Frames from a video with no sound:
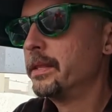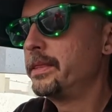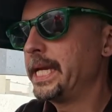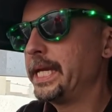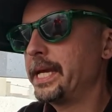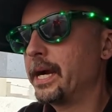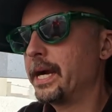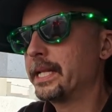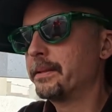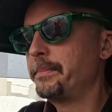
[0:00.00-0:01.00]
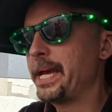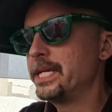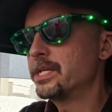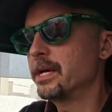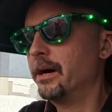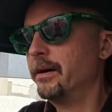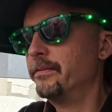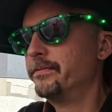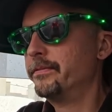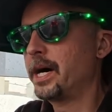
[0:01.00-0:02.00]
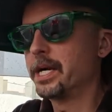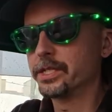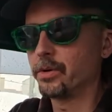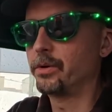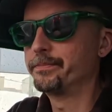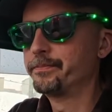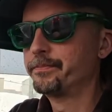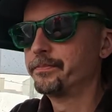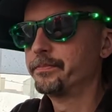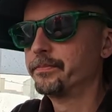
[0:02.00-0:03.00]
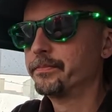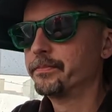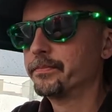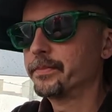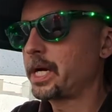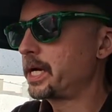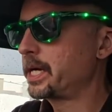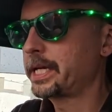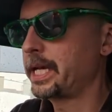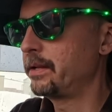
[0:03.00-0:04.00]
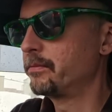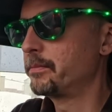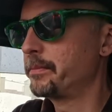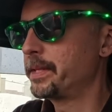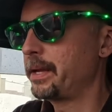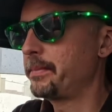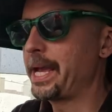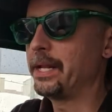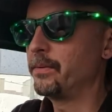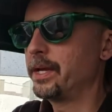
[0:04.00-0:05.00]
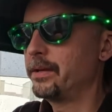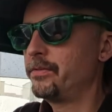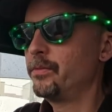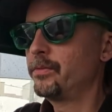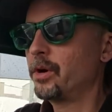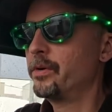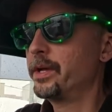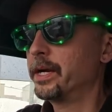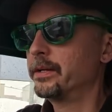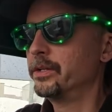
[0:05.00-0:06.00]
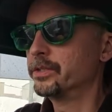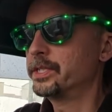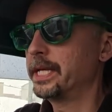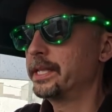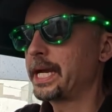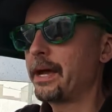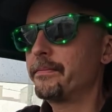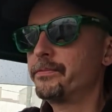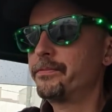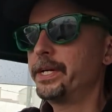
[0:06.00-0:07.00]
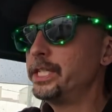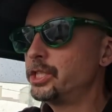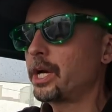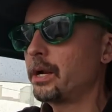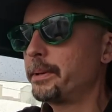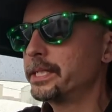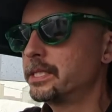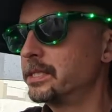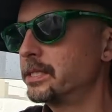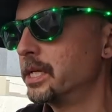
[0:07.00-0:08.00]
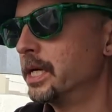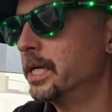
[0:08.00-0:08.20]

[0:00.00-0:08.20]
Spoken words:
thingy there at the base of Hanazono. I can't even remember the name. Anyway, if you go there, you'll see it. They got free shuttle buses